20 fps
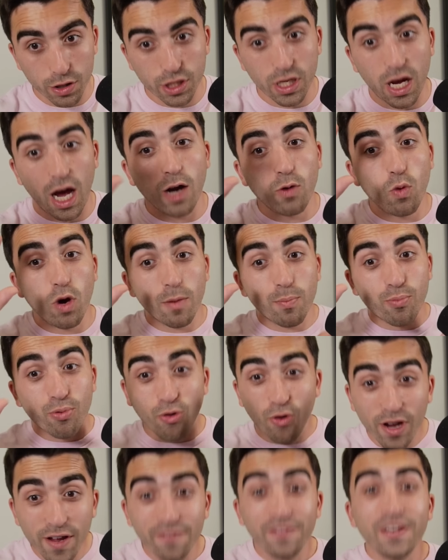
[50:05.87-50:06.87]
on what
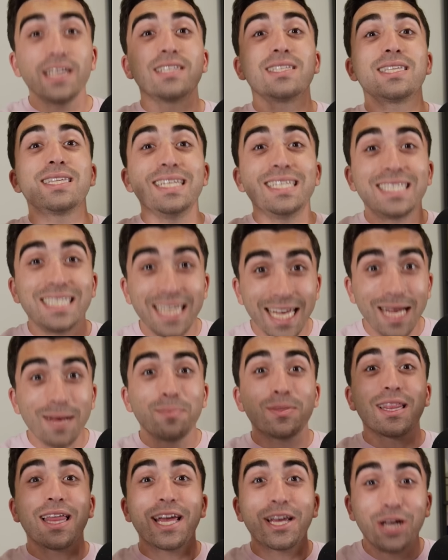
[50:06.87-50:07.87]
previously
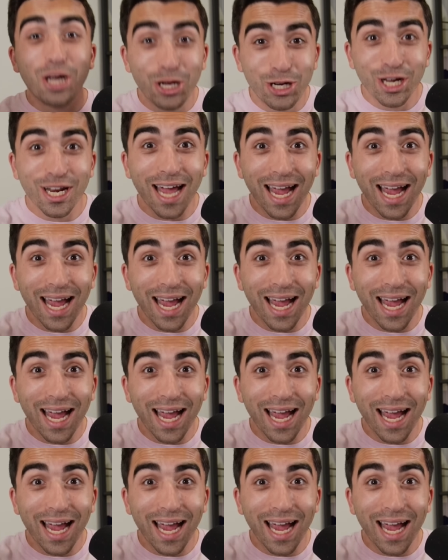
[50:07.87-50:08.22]
seemed like a good